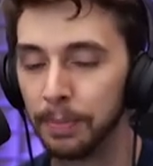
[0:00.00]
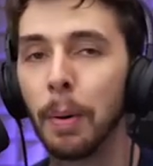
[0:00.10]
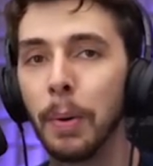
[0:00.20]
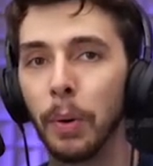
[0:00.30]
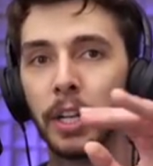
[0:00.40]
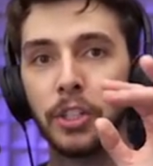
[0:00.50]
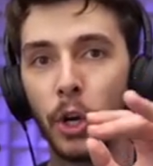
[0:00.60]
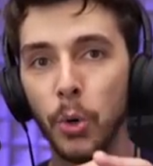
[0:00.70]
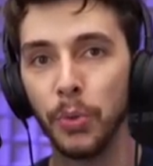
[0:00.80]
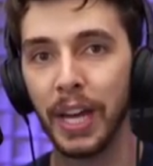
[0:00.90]
Probably want to
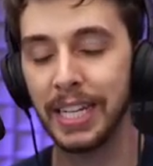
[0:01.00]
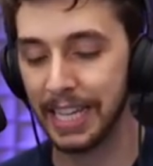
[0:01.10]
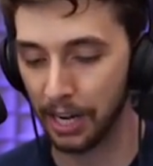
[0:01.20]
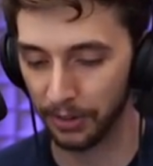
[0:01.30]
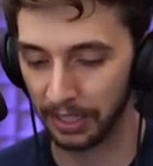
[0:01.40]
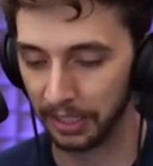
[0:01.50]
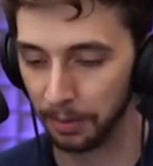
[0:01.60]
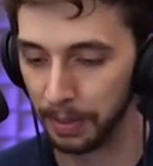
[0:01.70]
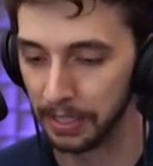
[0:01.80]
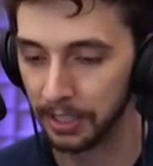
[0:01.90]
tone that down a little bit.